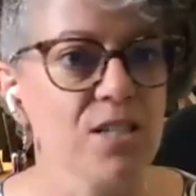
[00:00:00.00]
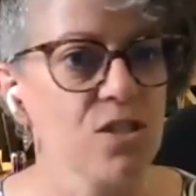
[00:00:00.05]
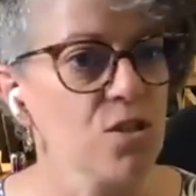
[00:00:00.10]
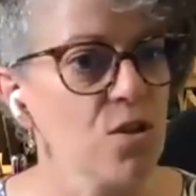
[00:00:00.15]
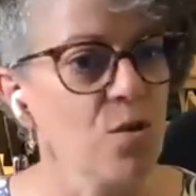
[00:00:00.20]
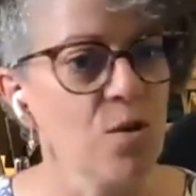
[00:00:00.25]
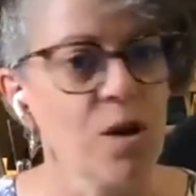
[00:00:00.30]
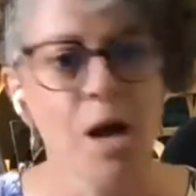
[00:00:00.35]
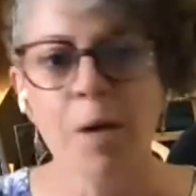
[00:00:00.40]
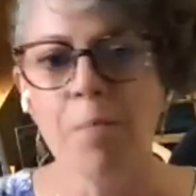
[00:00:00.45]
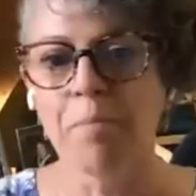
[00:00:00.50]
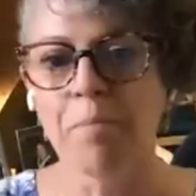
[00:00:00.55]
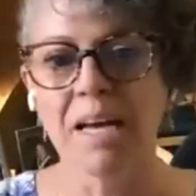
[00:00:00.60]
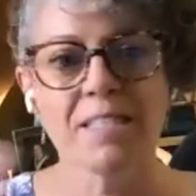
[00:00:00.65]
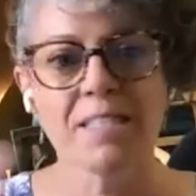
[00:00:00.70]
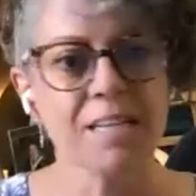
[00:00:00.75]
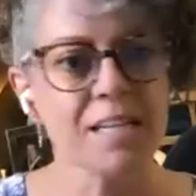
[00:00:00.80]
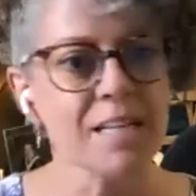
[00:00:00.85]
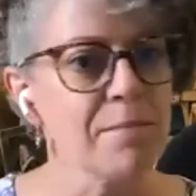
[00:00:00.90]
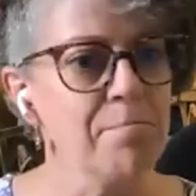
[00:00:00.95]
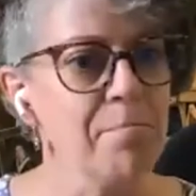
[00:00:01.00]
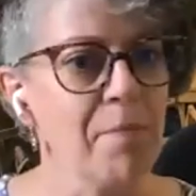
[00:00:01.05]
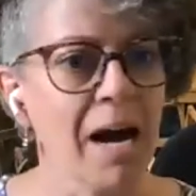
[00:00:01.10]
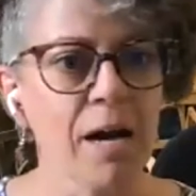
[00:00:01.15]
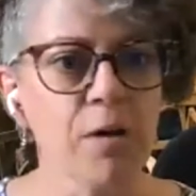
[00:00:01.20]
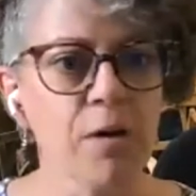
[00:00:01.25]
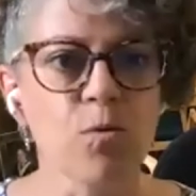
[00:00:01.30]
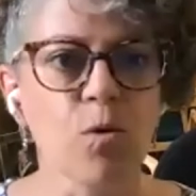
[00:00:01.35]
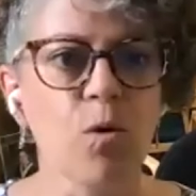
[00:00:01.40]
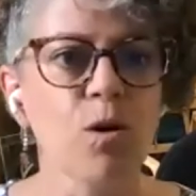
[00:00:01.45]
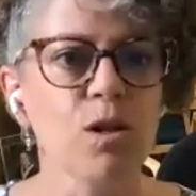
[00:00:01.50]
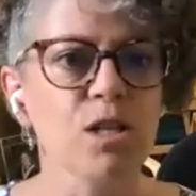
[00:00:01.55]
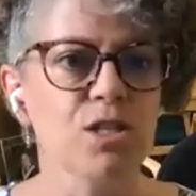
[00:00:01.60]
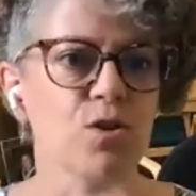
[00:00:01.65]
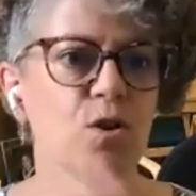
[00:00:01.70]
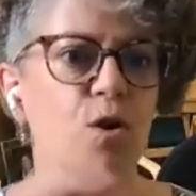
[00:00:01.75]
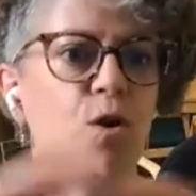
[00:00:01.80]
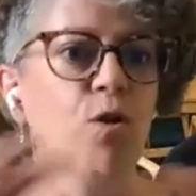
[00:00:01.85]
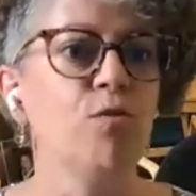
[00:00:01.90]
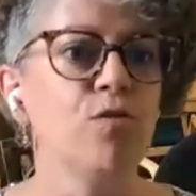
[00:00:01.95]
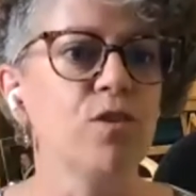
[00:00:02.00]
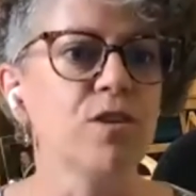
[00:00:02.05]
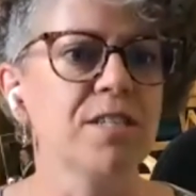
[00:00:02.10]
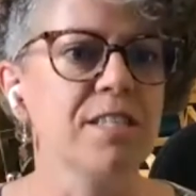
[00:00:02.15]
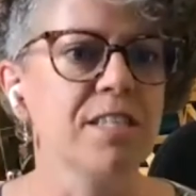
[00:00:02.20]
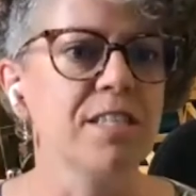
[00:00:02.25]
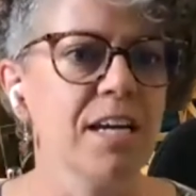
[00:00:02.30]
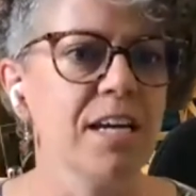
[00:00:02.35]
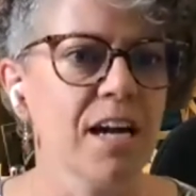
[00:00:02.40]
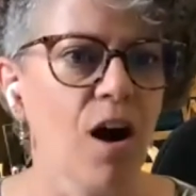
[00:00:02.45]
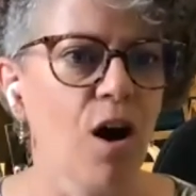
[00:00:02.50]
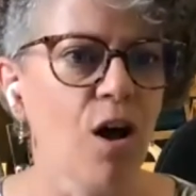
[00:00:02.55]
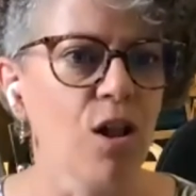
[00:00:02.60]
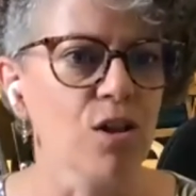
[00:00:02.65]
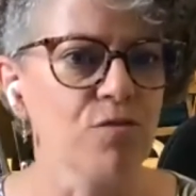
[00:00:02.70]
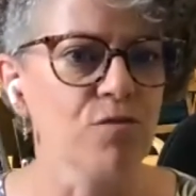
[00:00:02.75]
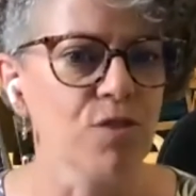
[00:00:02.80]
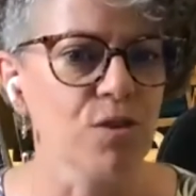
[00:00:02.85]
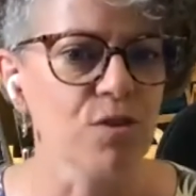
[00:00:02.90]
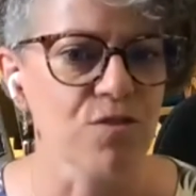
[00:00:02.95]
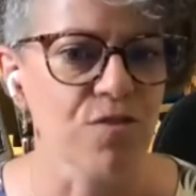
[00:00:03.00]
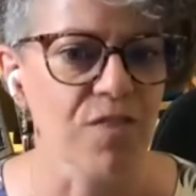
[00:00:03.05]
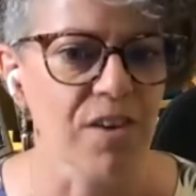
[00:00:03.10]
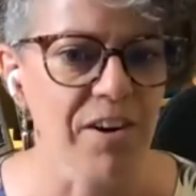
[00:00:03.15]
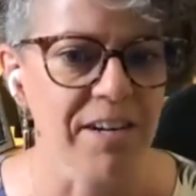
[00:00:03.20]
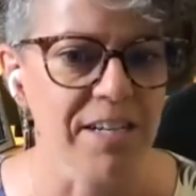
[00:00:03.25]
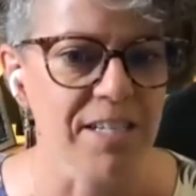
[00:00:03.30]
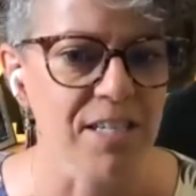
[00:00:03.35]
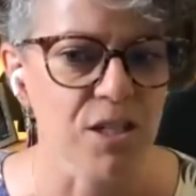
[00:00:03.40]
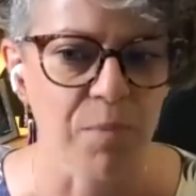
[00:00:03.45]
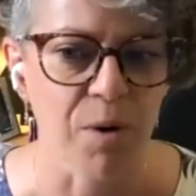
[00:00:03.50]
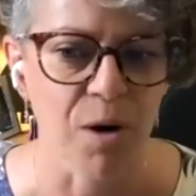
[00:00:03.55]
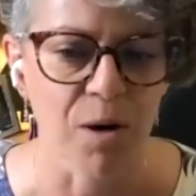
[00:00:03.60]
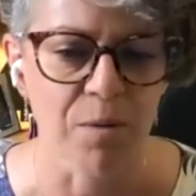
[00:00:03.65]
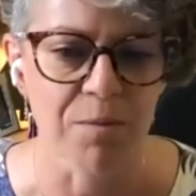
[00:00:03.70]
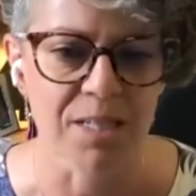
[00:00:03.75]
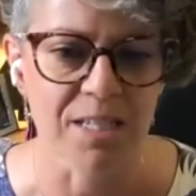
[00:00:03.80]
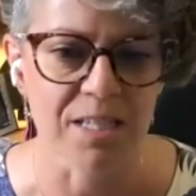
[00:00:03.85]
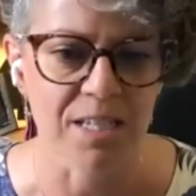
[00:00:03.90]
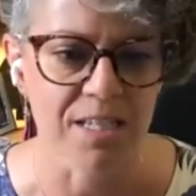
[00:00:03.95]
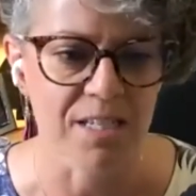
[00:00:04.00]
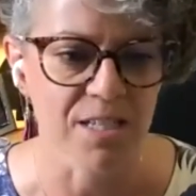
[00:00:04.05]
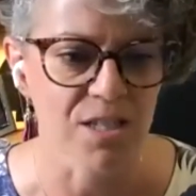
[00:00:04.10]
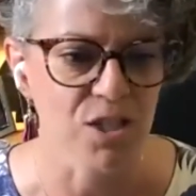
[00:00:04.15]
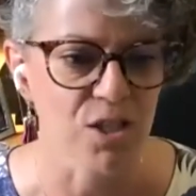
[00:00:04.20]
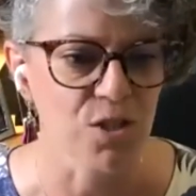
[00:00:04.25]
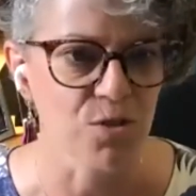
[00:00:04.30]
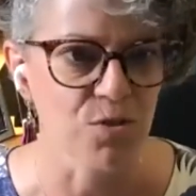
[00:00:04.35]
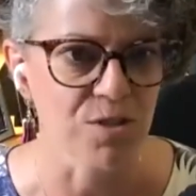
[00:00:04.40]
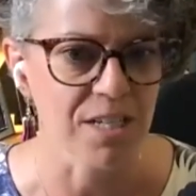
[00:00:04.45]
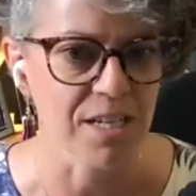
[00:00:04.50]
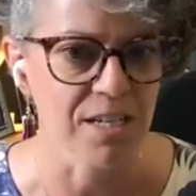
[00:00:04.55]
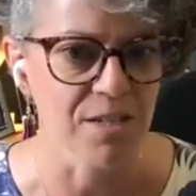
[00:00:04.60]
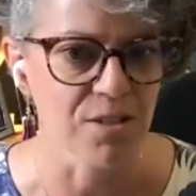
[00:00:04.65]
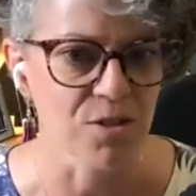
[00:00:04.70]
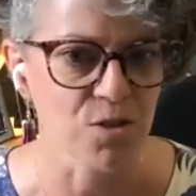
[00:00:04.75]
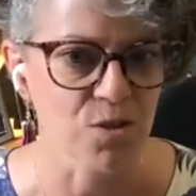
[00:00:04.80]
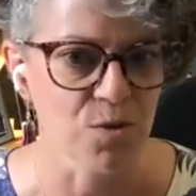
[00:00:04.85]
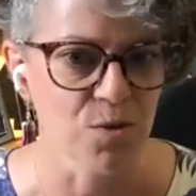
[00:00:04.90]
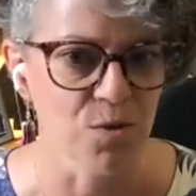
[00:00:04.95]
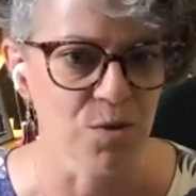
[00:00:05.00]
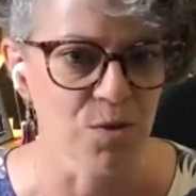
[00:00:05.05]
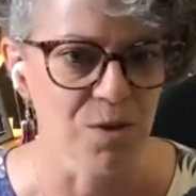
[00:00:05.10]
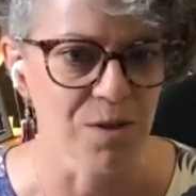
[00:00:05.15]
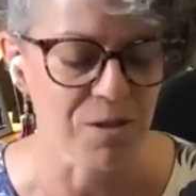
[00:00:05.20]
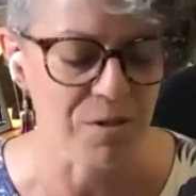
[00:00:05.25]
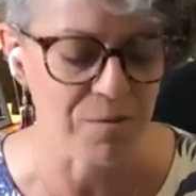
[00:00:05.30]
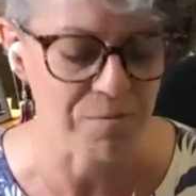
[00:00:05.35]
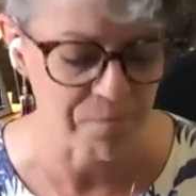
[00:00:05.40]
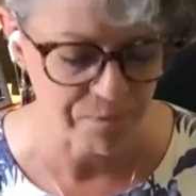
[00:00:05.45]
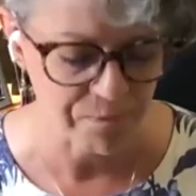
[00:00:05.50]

And so basically my role is overseeing all of those various departments, institutes, and schools.